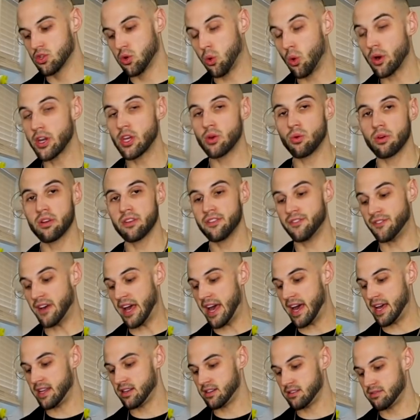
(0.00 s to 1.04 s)
21
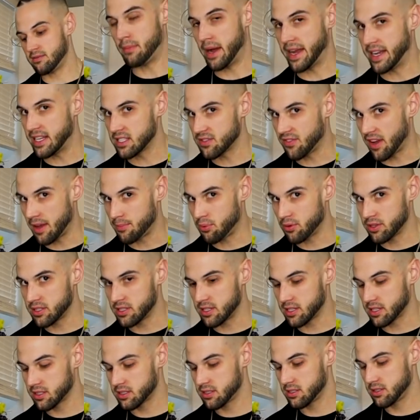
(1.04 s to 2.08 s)
fat, minus
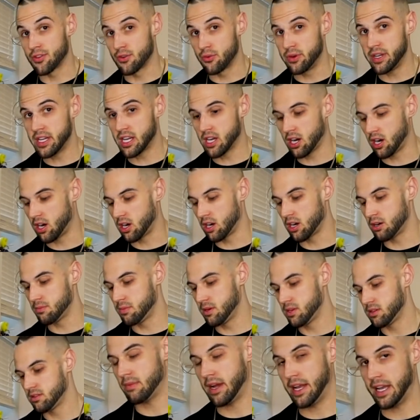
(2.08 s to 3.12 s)
5.6. 3
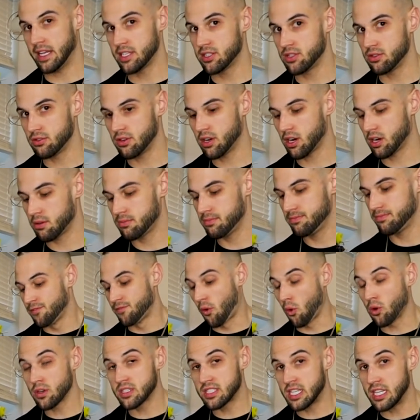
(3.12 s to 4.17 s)
carb, minus 2 carb.
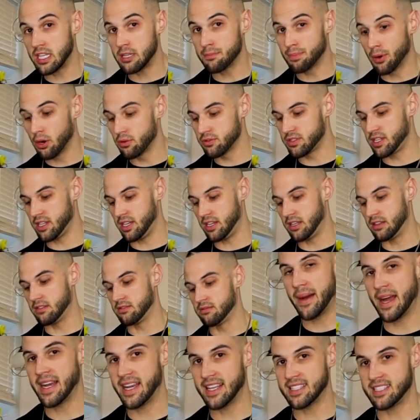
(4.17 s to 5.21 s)
14 protein,
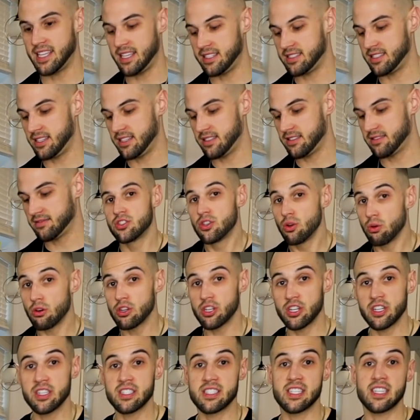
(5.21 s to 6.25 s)
mine has 18.
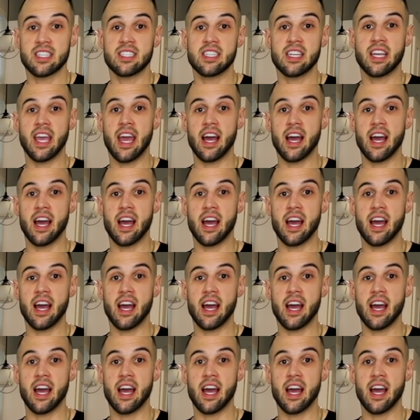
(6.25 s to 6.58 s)
260